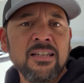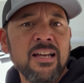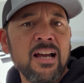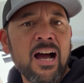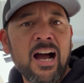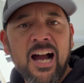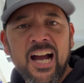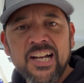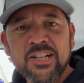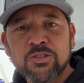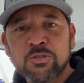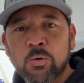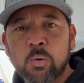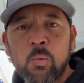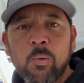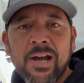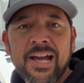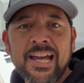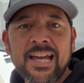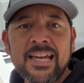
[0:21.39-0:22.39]

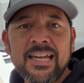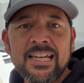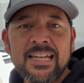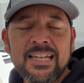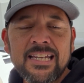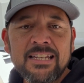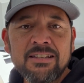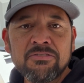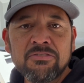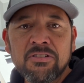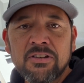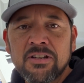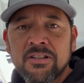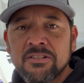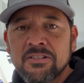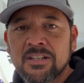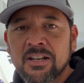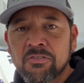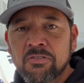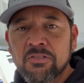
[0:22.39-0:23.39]
hydrowave,
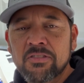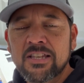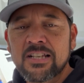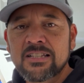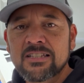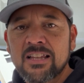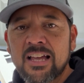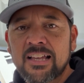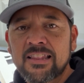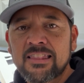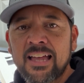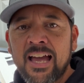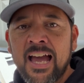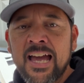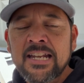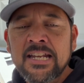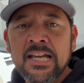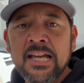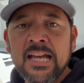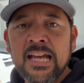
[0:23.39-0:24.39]
and different things like that,